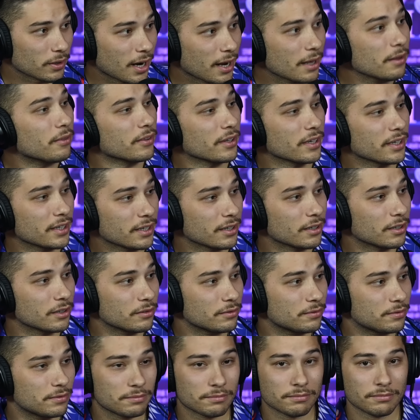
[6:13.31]
I think
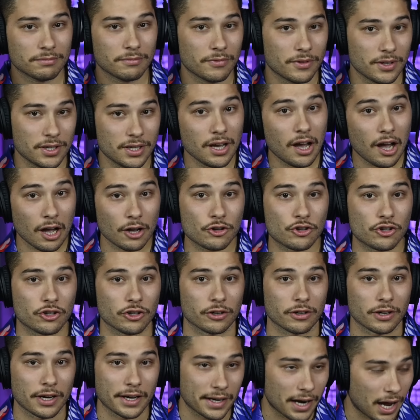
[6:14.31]
of the
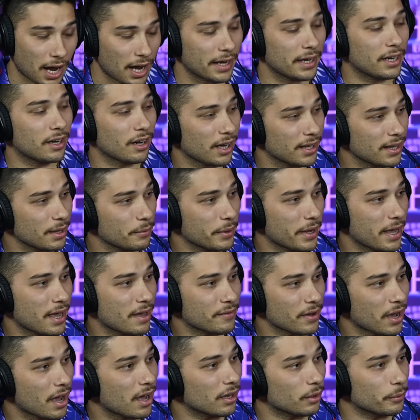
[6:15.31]
usher an icon that we
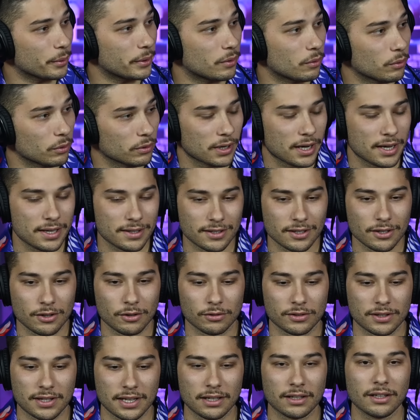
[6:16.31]
have at halloween horror nights you know
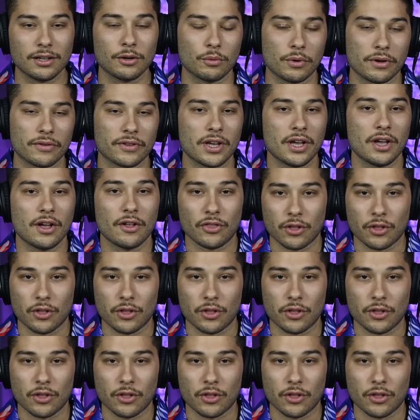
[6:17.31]
dealing with